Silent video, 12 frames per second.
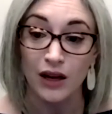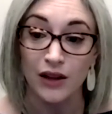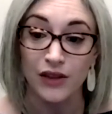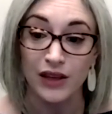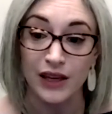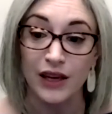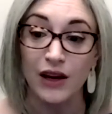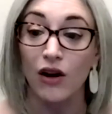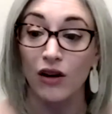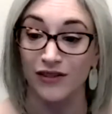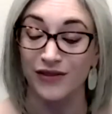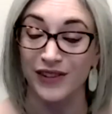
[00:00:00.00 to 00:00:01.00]
the
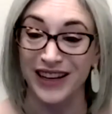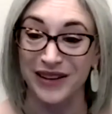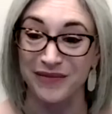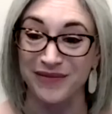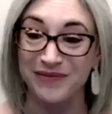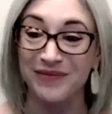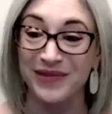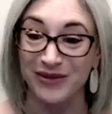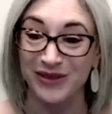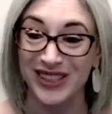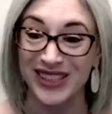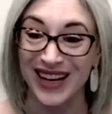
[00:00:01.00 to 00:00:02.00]
Hall of Fame. That
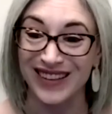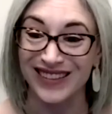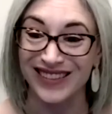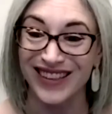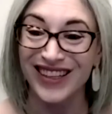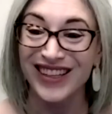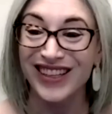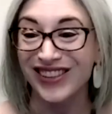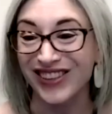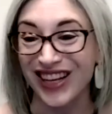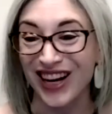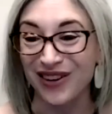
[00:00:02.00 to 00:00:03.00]
was satin.
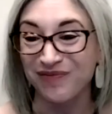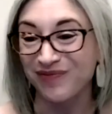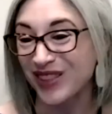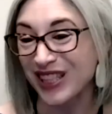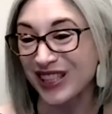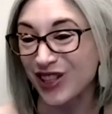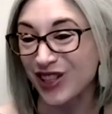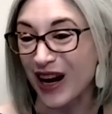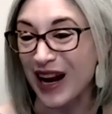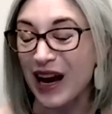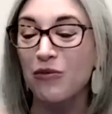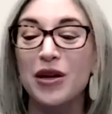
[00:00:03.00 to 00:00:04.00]
So yeah, so that's
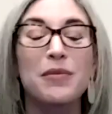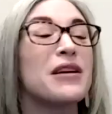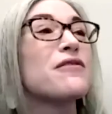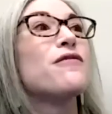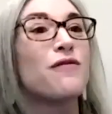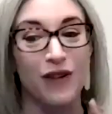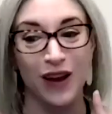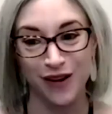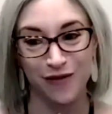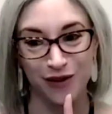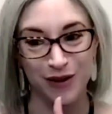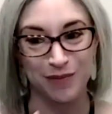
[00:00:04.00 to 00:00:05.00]
great. And one of my
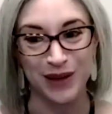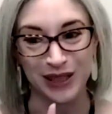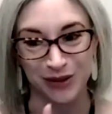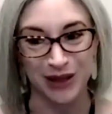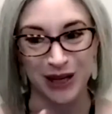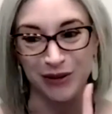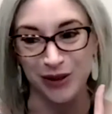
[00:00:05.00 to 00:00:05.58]
favorite bits when I was